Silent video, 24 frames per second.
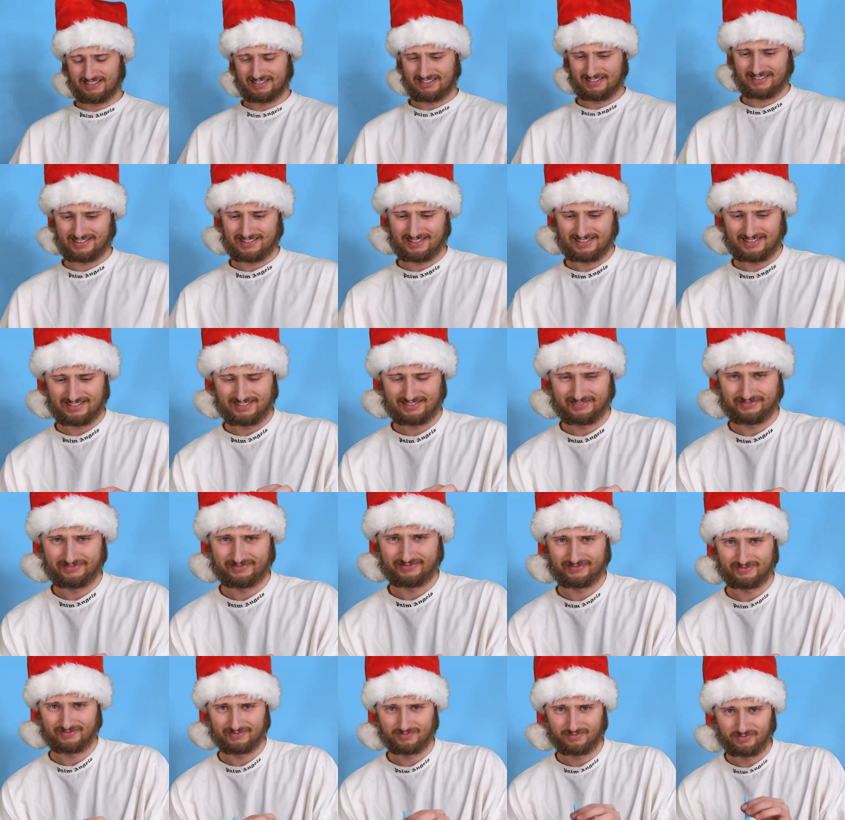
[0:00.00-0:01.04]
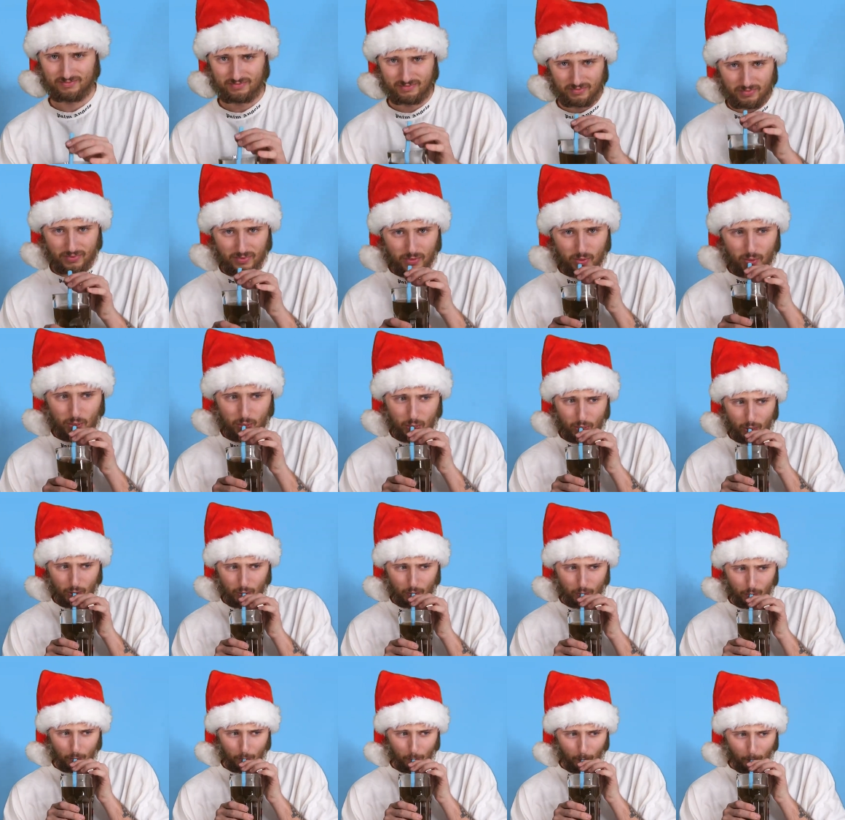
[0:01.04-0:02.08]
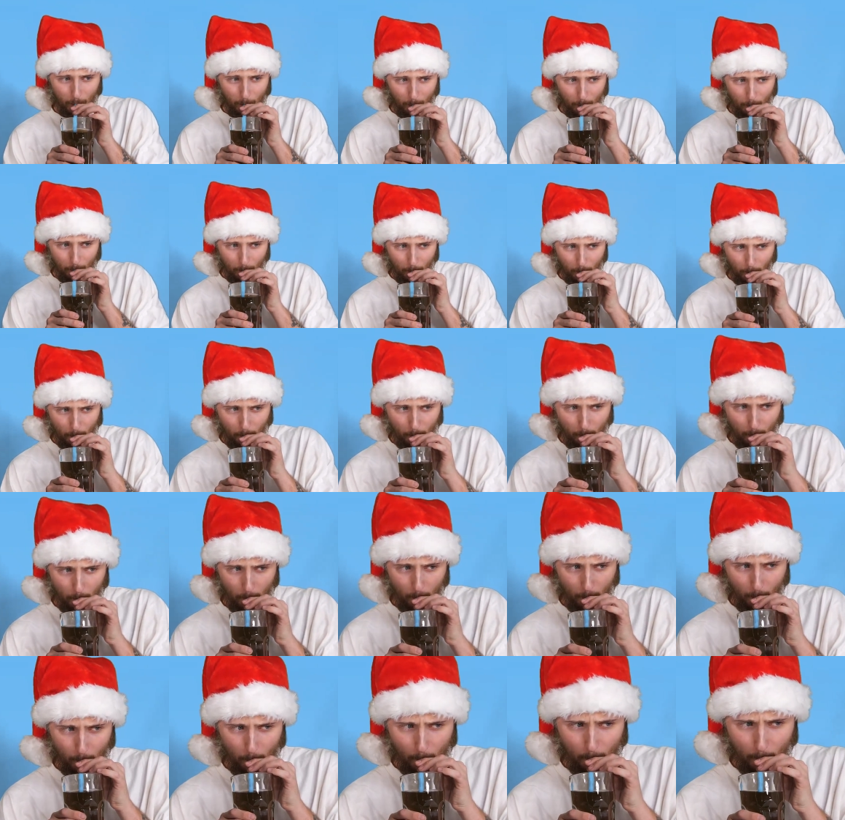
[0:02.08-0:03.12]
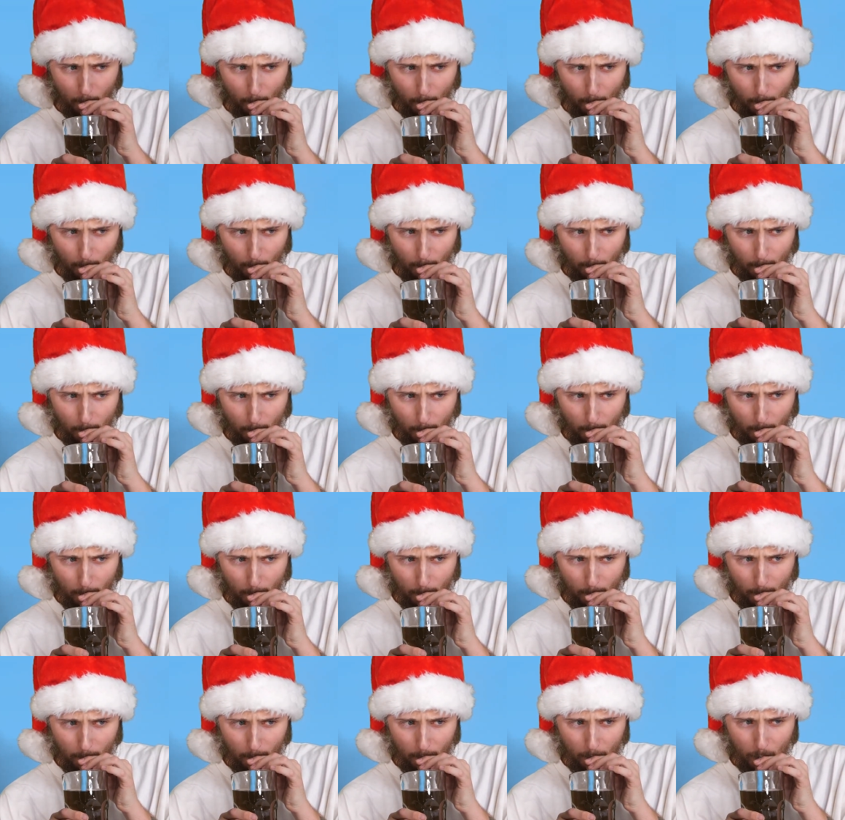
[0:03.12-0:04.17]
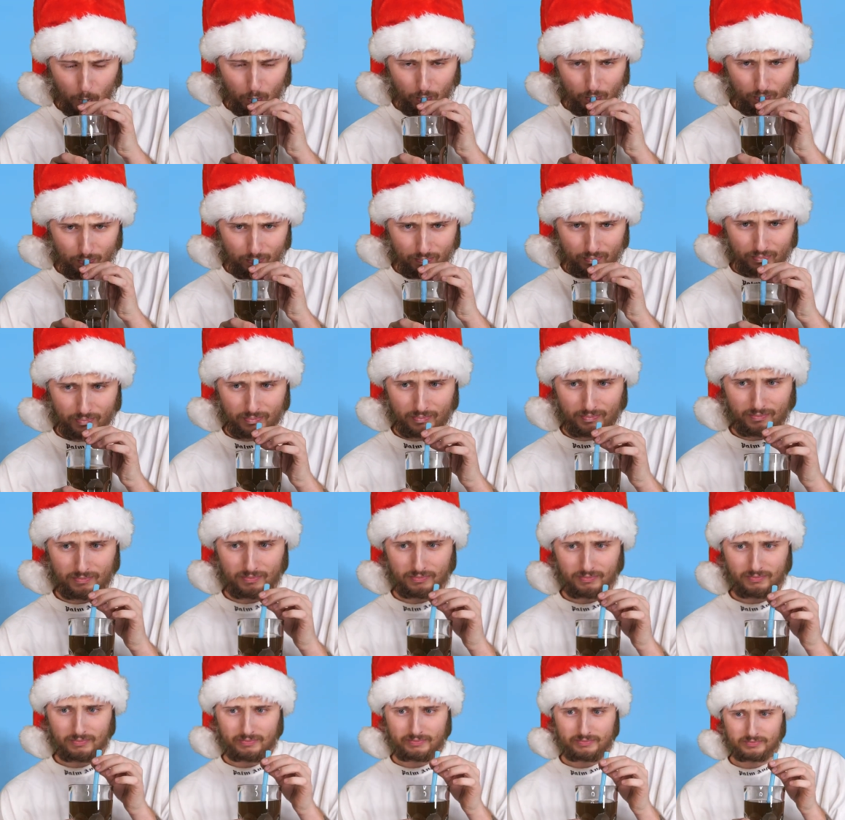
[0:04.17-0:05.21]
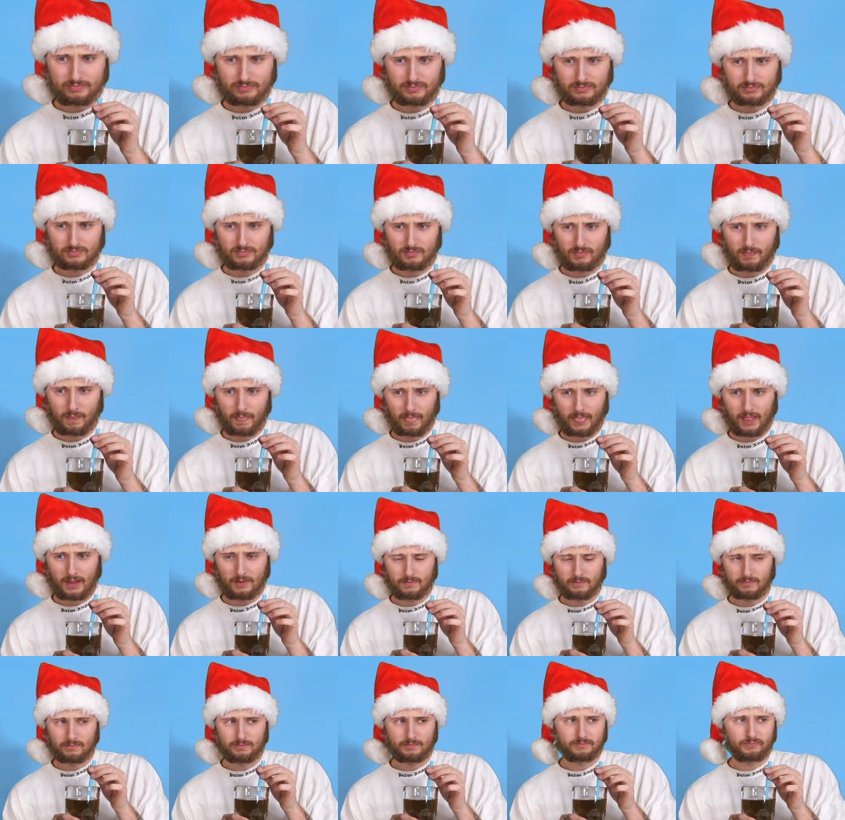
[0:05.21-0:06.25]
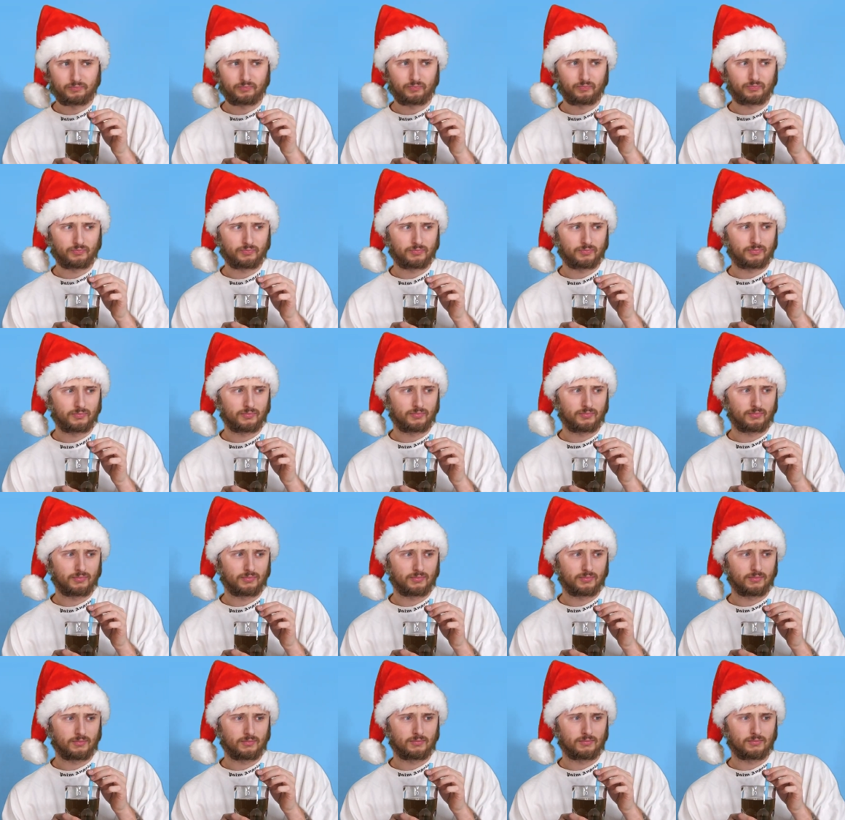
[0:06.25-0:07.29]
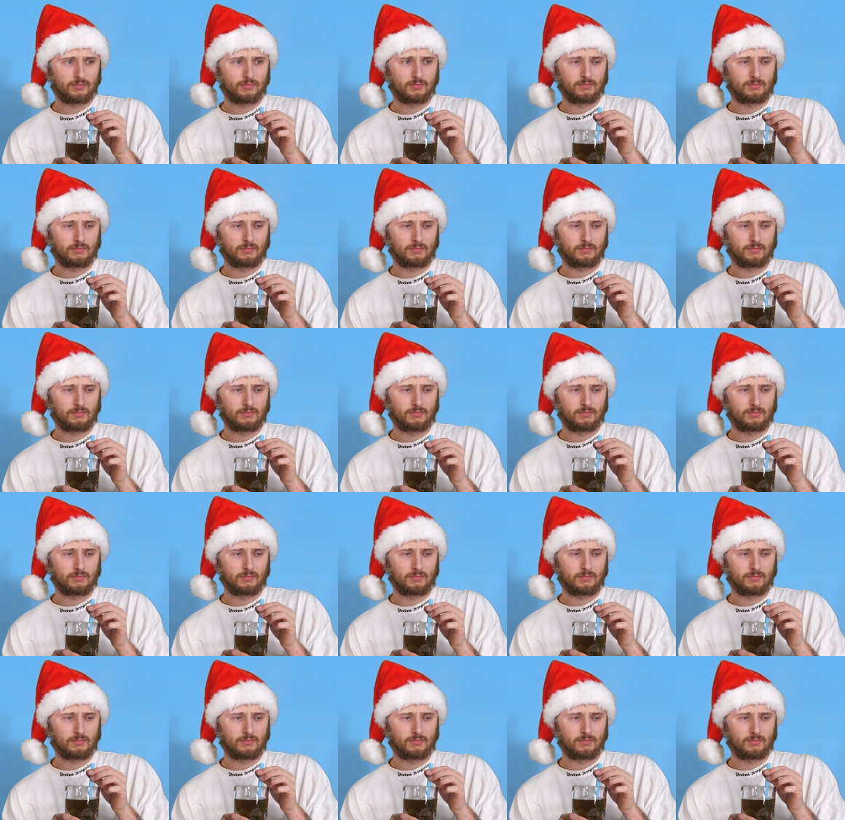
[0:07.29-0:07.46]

Nothing is said.